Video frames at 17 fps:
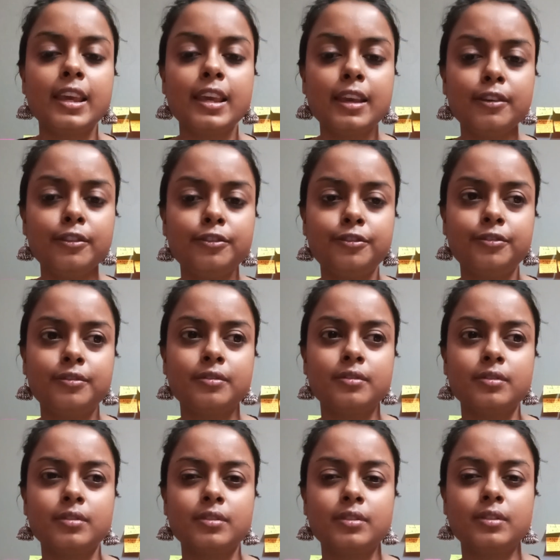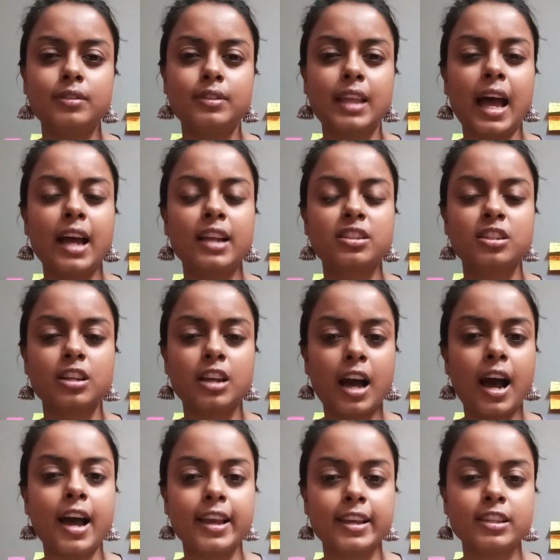if that
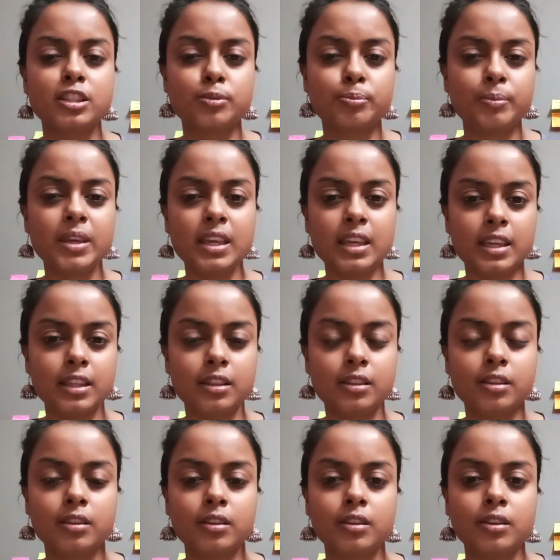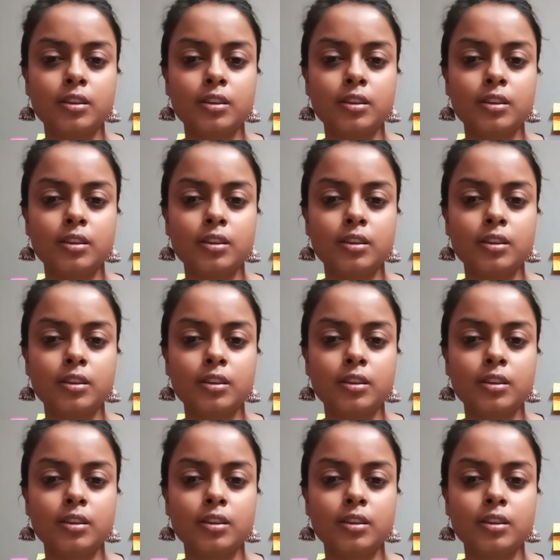guy Smith